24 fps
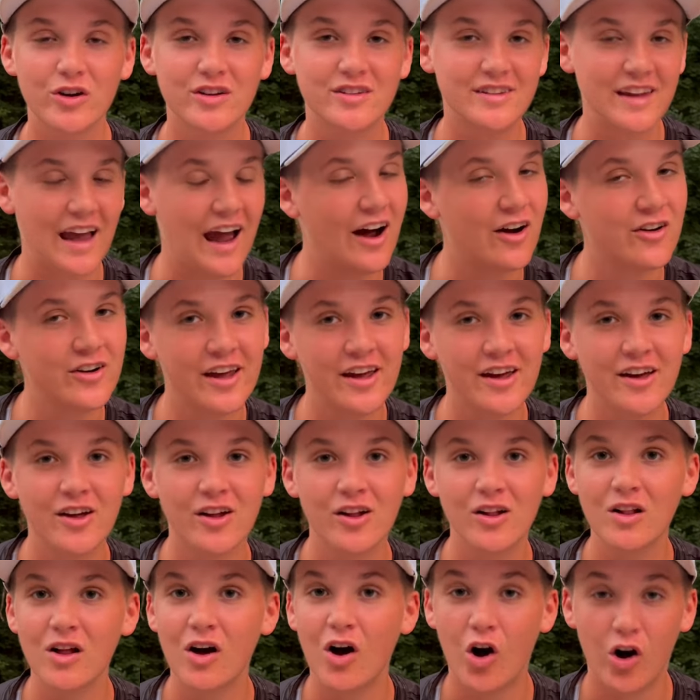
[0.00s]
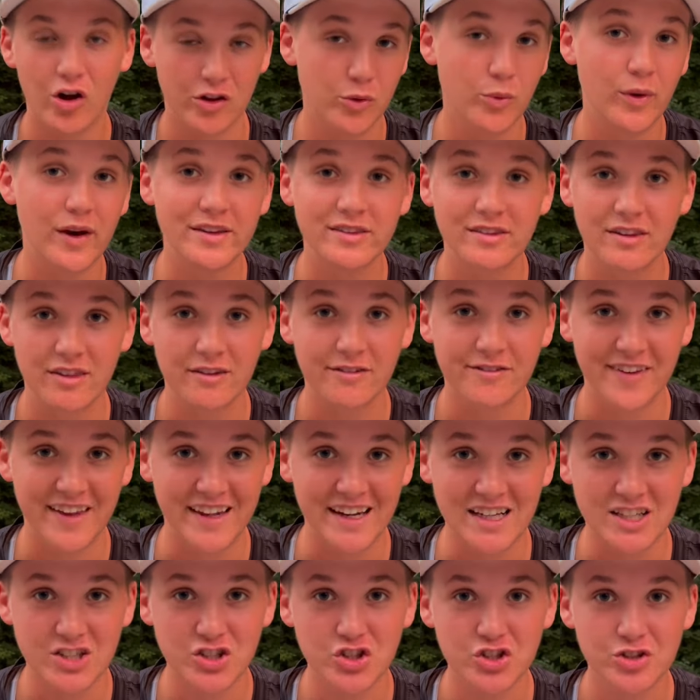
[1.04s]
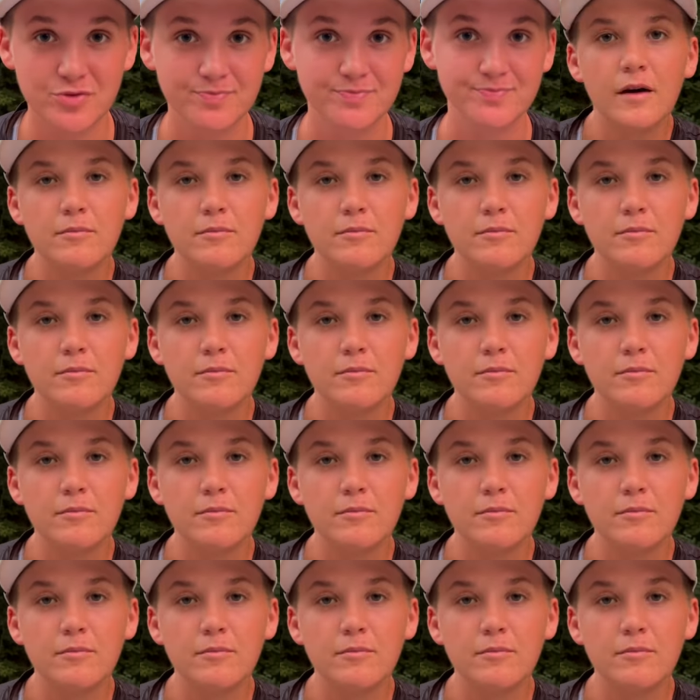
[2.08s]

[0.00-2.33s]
downhill all the way to the finish.